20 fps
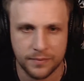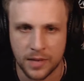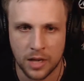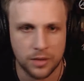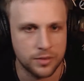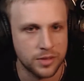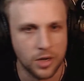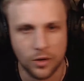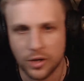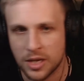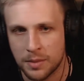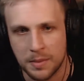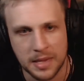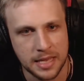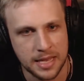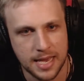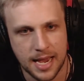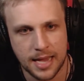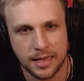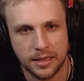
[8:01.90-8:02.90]
Don't give me
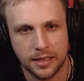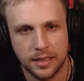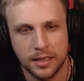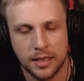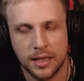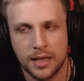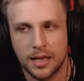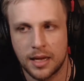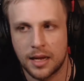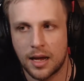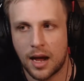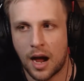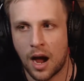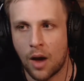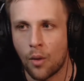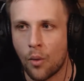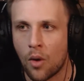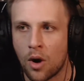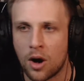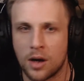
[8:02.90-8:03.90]
that. I
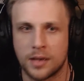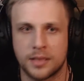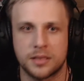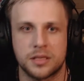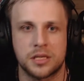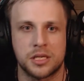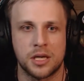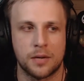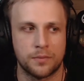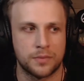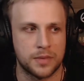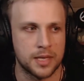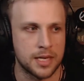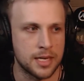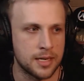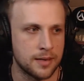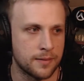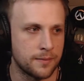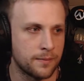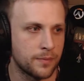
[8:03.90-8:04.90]
want
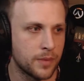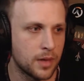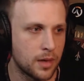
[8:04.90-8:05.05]
something,